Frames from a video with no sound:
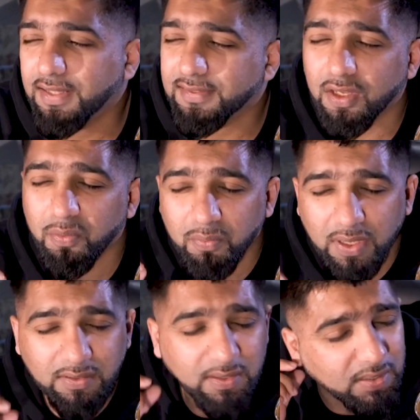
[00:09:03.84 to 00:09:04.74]
And that's an
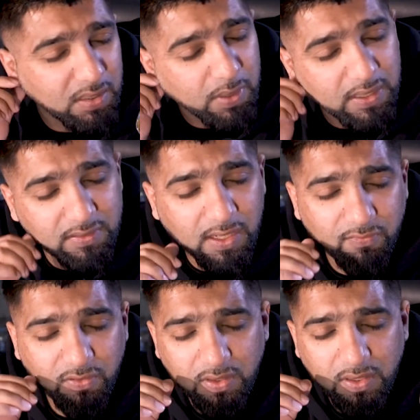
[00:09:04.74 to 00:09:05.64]
amazing thing about his
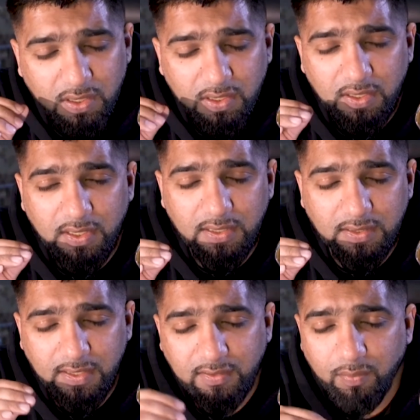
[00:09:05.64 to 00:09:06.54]
life,
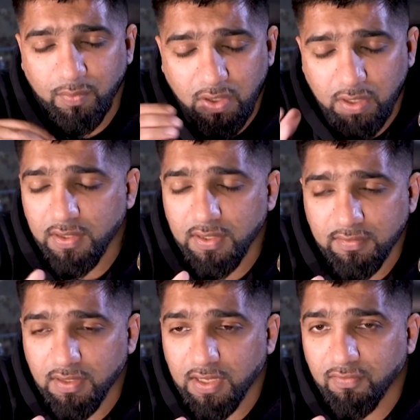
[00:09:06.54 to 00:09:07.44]
is that it's a
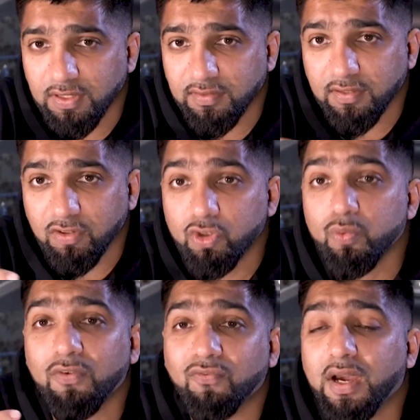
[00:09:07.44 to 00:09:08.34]
miraculous life, in the sense that
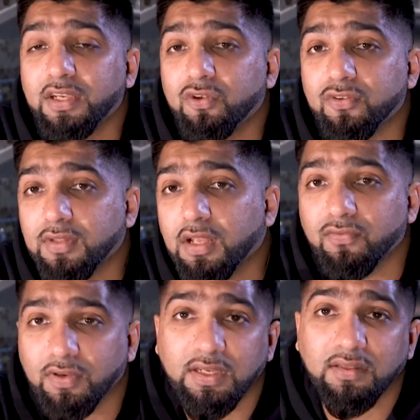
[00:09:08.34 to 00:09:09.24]
you will find
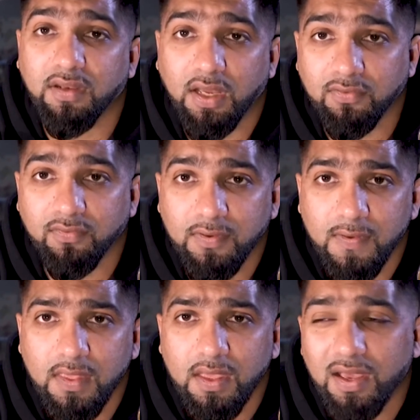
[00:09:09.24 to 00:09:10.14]
yourself in his life.
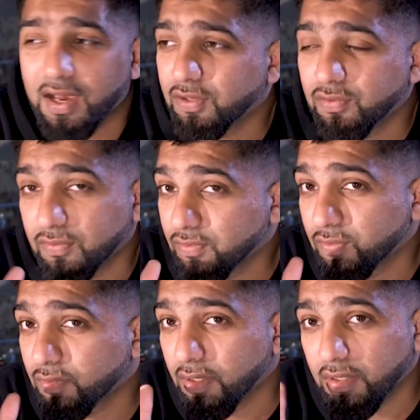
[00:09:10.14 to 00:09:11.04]
And
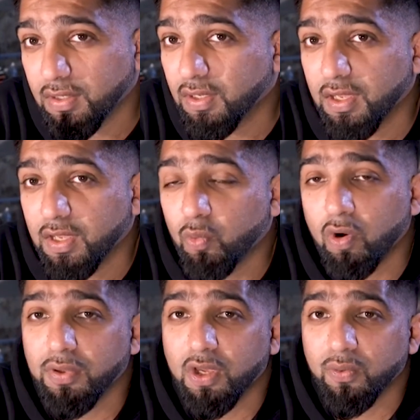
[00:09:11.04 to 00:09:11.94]
it
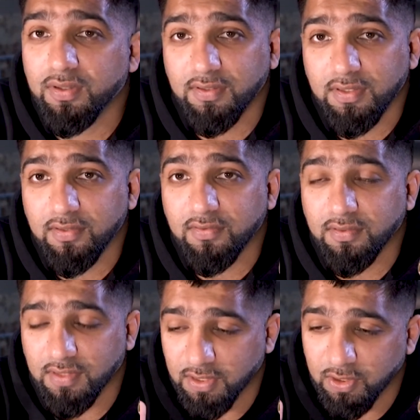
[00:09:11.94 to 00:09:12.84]
won't be a
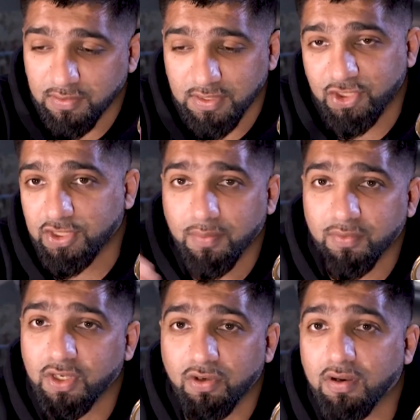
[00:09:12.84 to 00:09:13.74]
coincidence that the
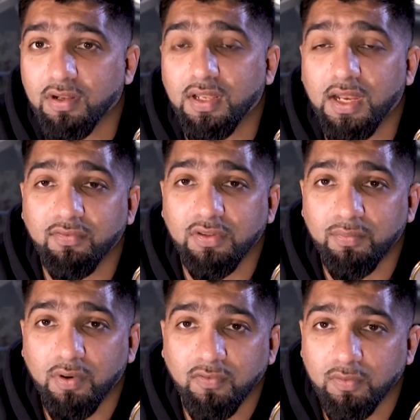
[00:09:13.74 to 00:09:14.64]
chapter you're on of the life of
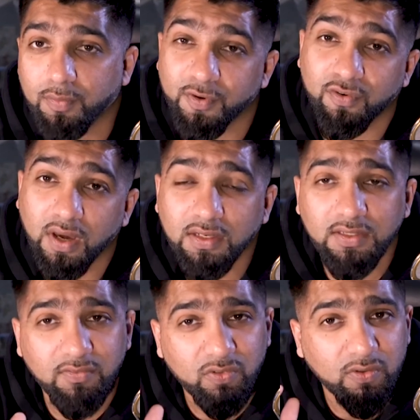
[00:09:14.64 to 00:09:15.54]
the Prophet will be
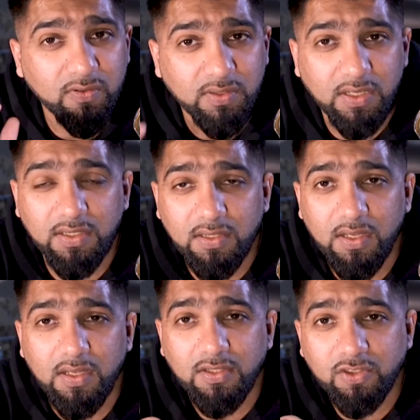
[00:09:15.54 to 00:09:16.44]
relative to certain
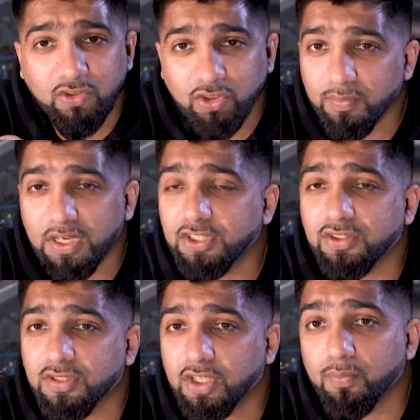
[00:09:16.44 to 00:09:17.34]

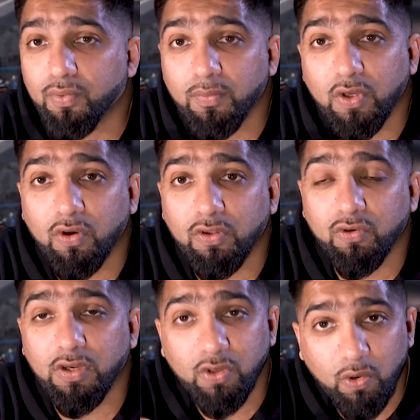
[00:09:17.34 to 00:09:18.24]
tribulations that you're probably going
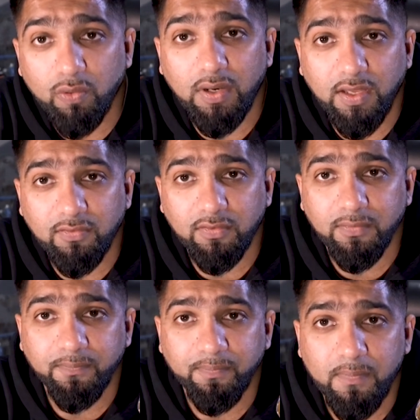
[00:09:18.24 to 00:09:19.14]
through in your own life.